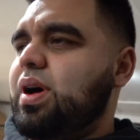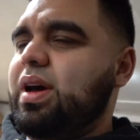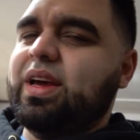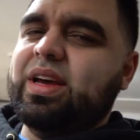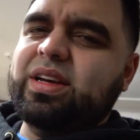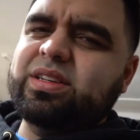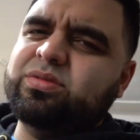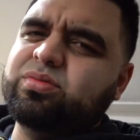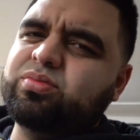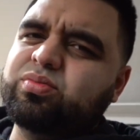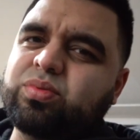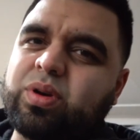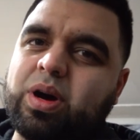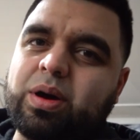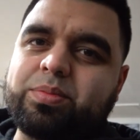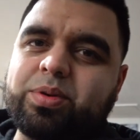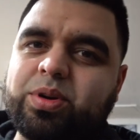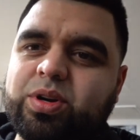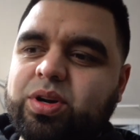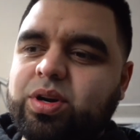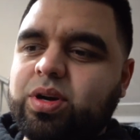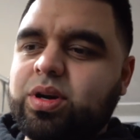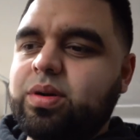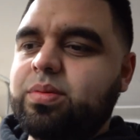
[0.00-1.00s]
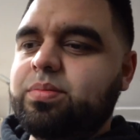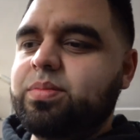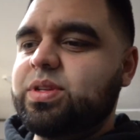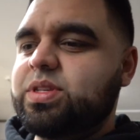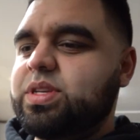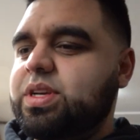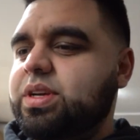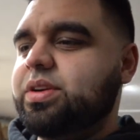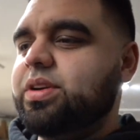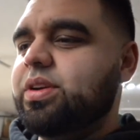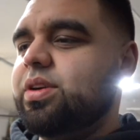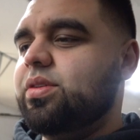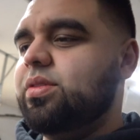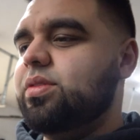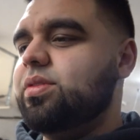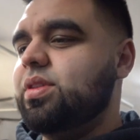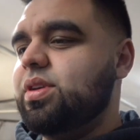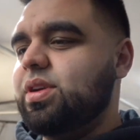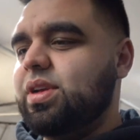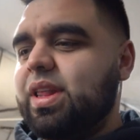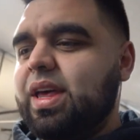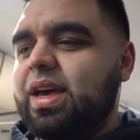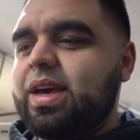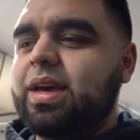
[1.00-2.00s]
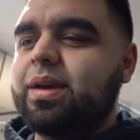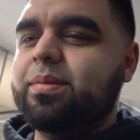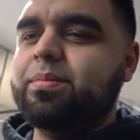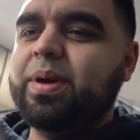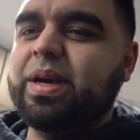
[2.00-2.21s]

I guess, rubber material. They're like